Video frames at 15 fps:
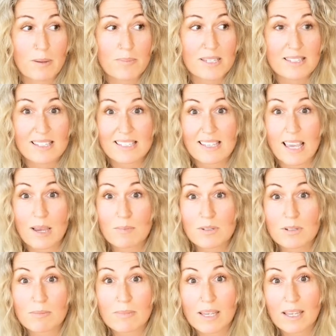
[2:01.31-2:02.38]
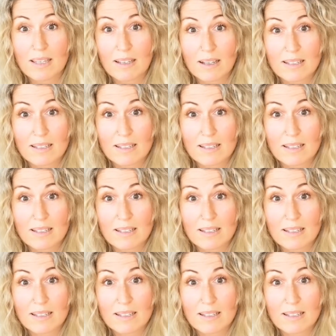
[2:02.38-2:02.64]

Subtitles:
business came to me. I